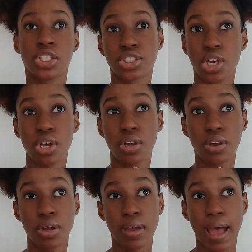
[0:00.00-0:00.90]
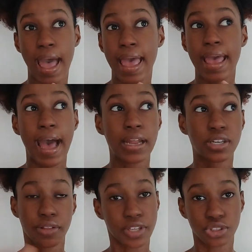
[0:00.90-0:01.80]
So I
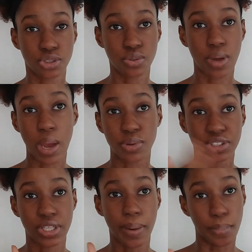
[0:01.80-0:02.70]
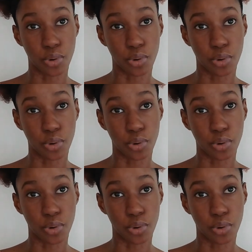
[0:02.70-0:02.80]
had nothing to do. I was there